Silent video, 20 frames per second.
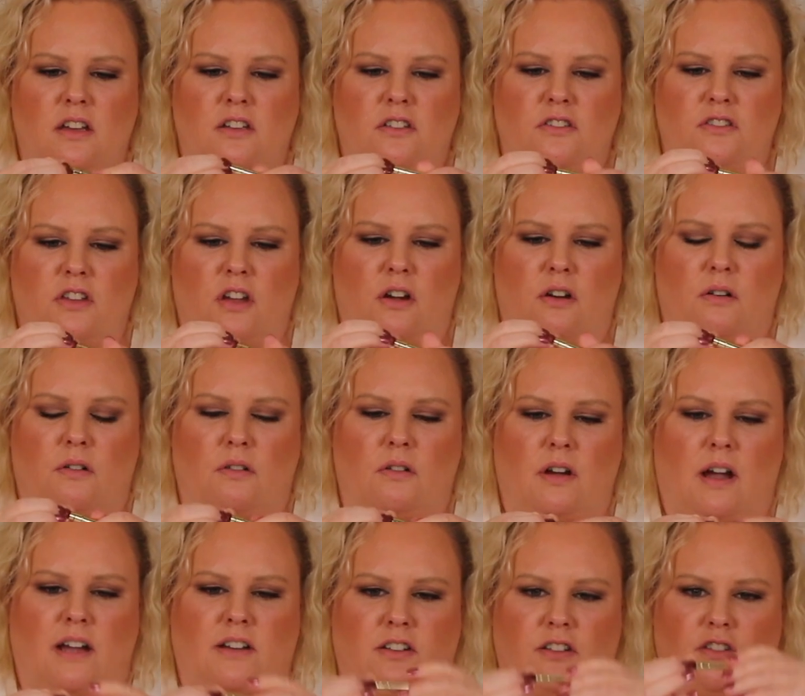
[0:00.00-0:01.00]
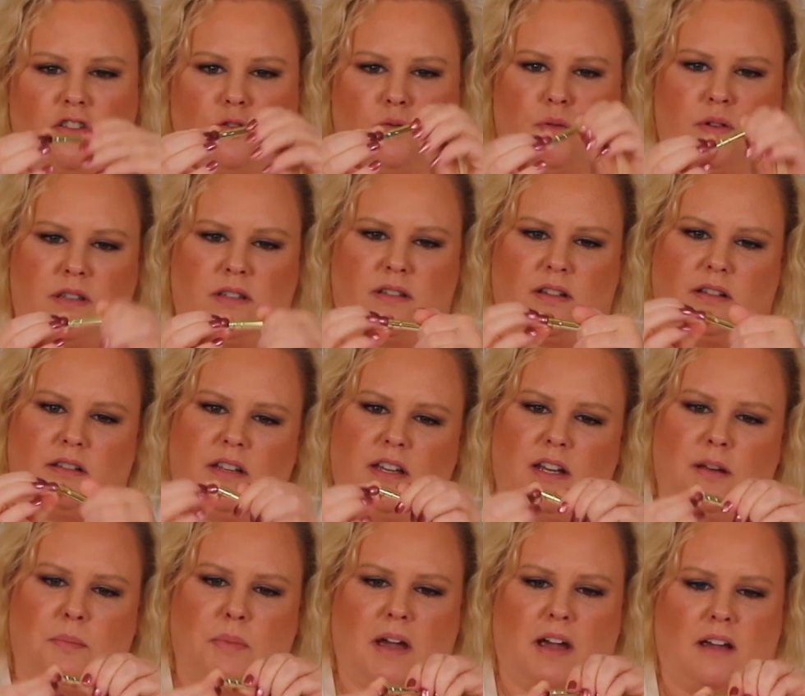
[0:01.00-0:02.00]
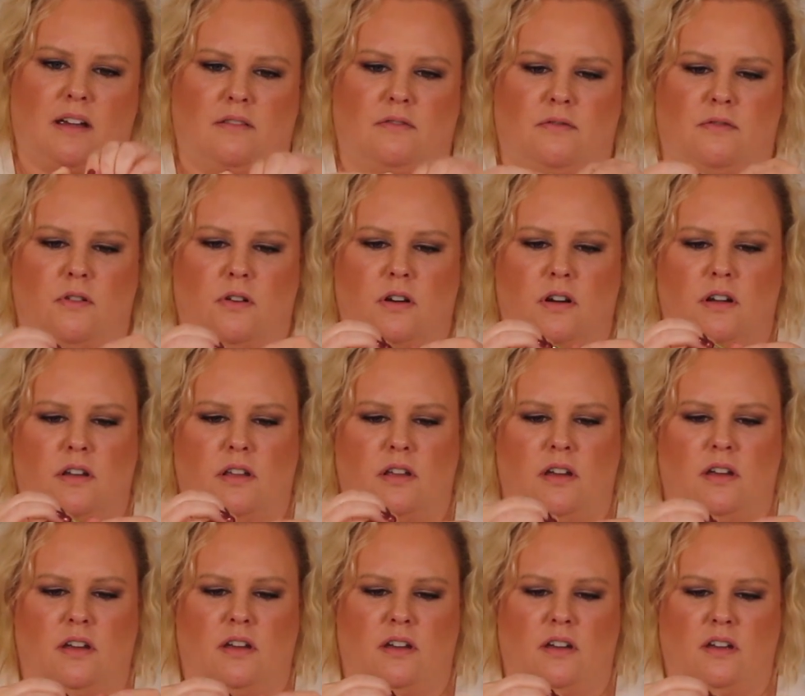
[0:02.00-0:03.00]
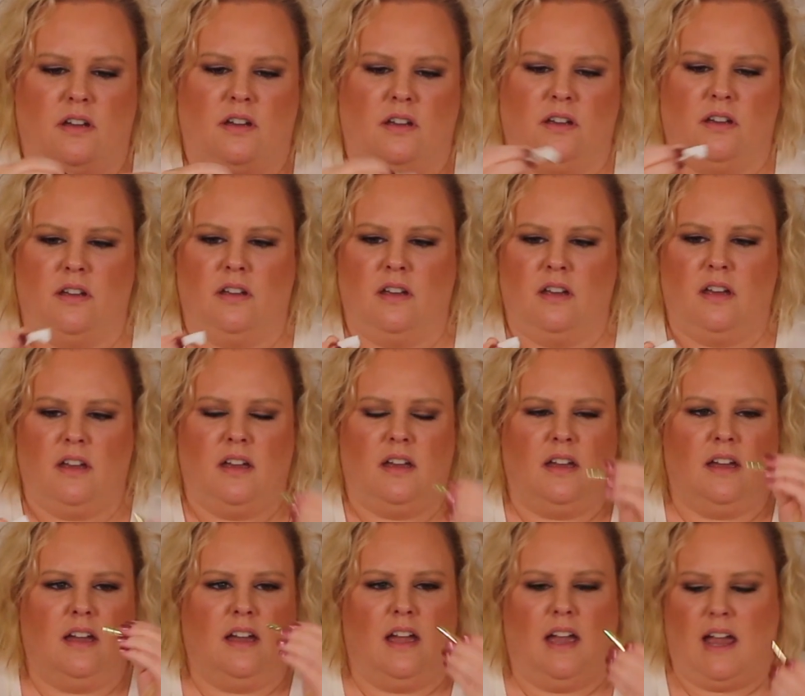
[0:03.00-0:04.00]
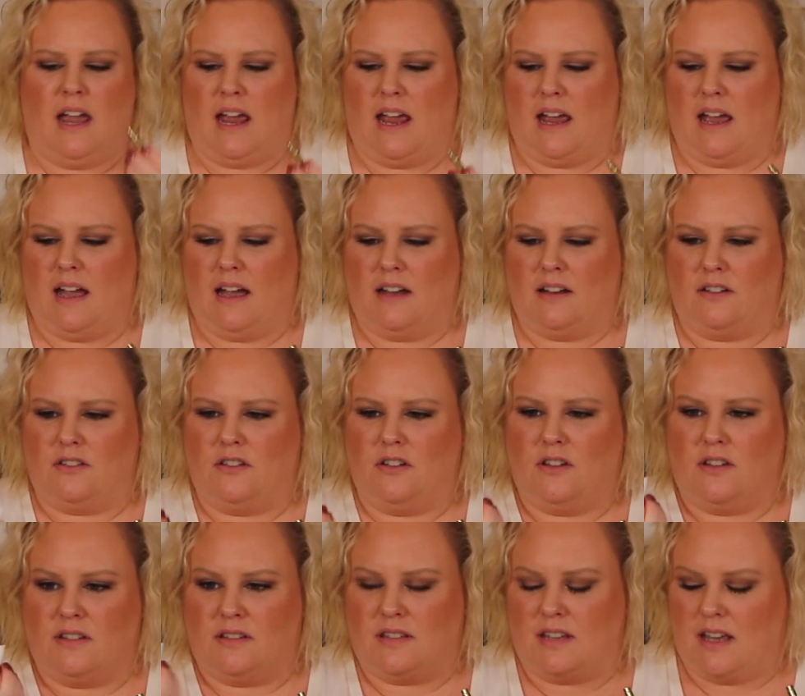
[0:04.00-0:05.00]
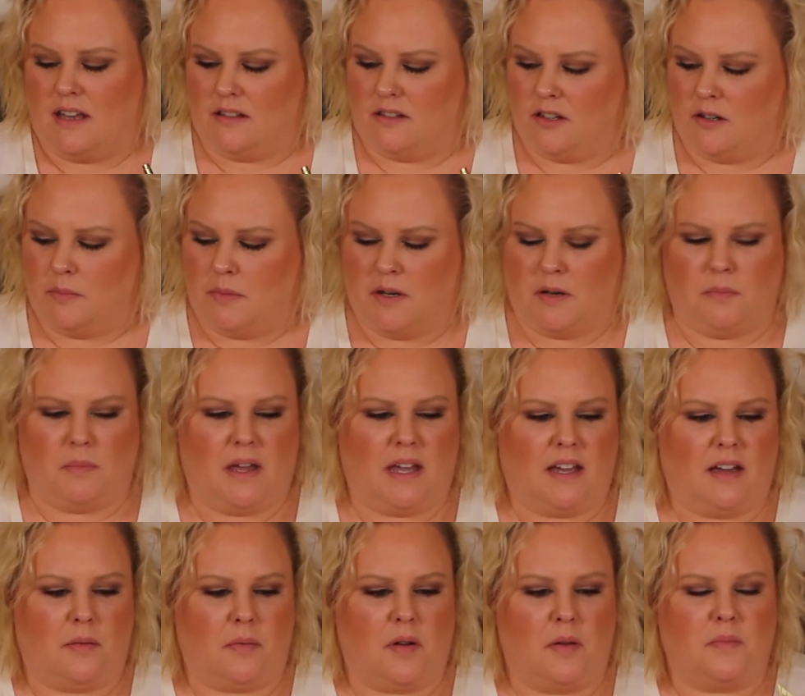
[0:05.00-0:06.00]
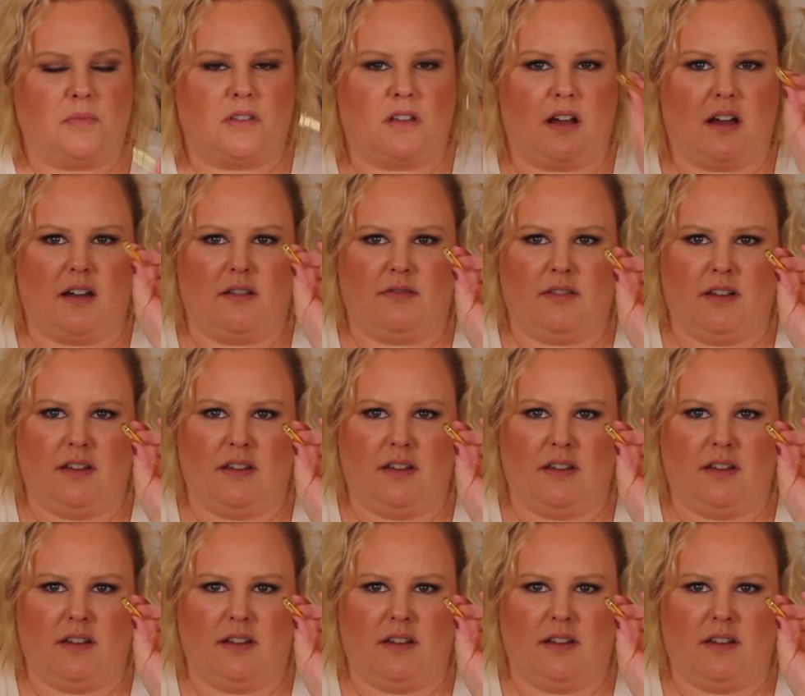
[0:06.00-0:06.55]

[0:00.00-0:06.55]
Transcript: So I just twist the lid back and forth, and you can see a little bit of makeup comes off.